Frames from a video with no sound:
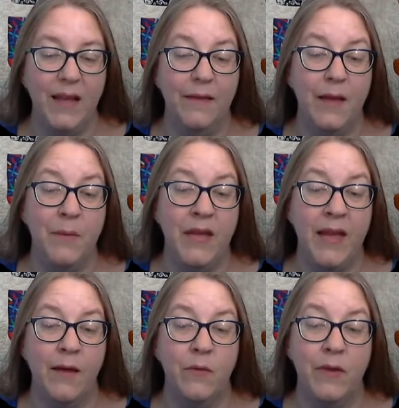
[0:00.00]
They
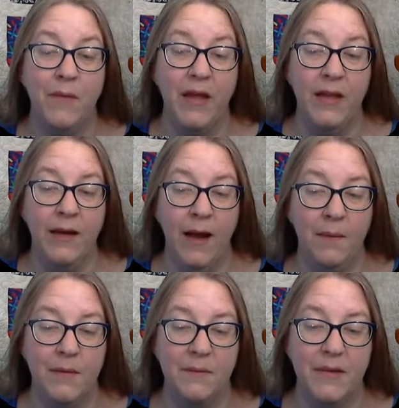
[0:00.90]
began with many
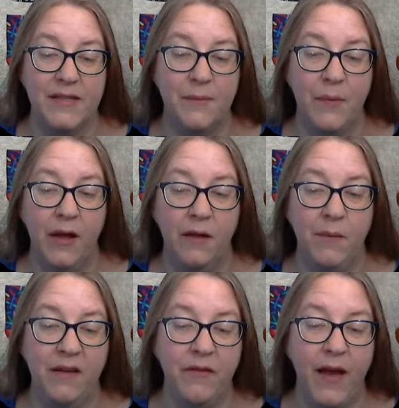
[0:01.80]
compliments upon
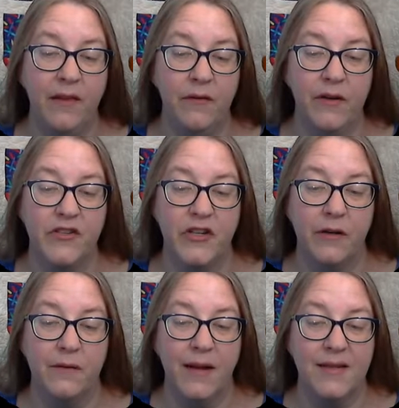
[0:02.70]
my valor and
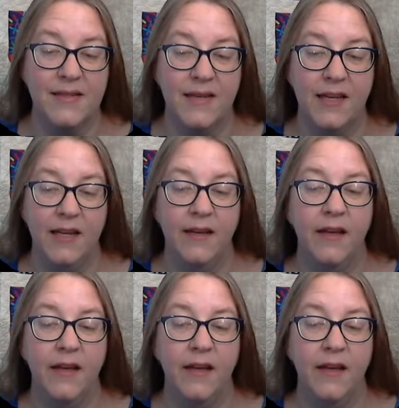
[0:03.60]
generosity,